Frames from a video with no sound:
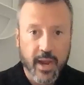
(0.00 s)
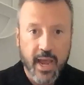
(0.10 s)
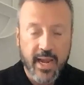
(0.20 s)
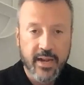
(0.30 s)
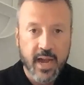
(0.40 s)

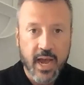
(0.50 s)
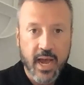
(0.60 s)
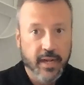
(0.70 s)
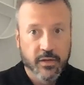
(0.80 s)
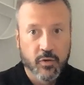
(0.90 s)
And
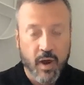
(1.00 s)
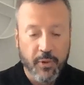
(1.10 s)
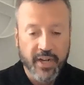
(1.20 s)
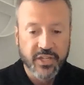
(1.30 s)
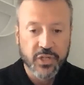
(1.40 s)
great
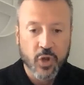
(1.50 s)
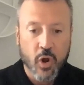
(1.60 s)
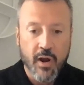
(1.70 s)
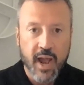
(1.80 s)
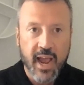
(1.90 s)
place to
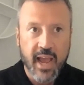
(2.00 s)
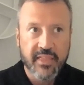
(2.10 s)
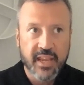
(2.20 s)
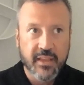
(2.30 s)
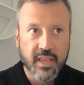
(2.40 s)
start. I
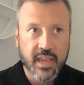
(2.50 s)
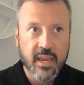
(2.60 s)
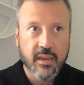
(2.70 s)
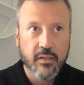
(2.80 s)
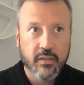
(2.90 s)
think
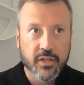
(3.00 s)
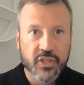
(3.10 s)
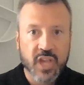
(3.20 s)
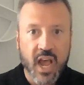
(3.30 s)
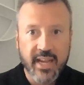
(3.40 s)
the
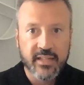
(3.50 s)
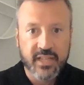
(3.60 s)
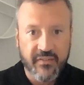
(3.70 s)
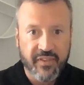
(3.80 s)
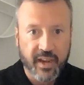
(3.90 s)

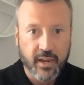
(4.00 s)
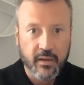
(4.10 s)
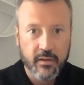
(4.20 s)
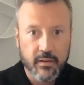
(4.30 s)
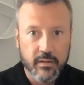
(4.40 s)
scientific
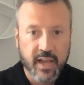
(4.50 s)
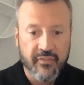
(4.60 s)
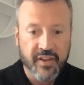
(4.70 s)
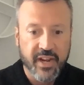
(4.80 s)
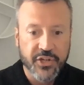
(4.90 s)

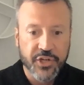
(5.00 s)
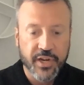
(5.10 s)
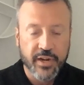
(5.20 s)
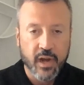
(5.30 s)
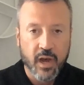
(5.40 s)

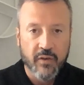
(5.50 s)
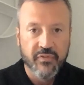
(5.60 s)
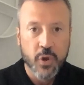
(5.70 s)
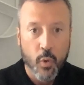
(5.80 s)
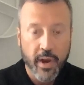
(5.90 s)
definition of
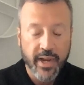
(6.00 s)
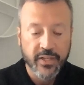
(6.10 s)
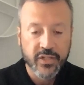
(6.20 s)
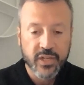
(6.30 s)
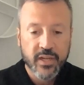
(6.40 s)

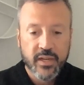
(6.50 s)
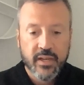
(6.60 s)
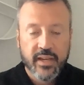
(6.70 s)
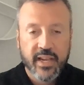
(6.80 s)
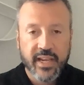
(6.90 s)
noise
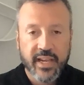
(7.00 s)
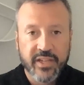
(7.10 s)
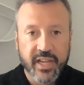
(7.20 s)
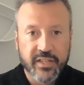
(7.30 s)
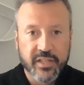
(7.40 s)

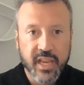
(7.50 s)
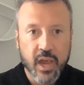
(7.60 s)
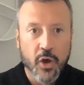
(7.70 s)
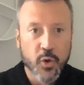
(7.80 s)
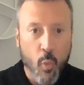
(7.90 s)
is it's
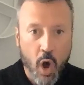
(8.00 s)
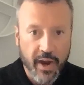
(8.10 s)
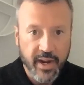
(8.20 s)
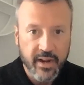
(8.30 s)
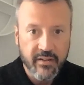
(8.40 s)
the
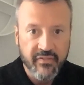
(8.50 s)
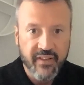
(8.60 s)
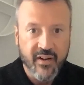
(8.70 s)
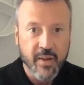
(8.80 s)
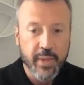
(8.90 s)
unwanted
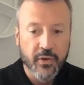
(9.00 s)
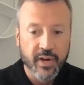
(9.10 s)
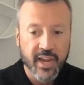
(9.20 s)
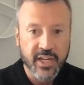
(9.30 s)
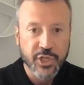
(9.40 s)

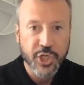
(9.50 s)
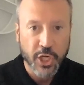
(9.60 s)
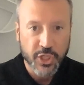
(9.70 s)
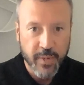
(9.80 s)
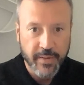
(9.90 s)
variability in
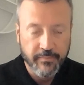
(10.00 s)
judgment.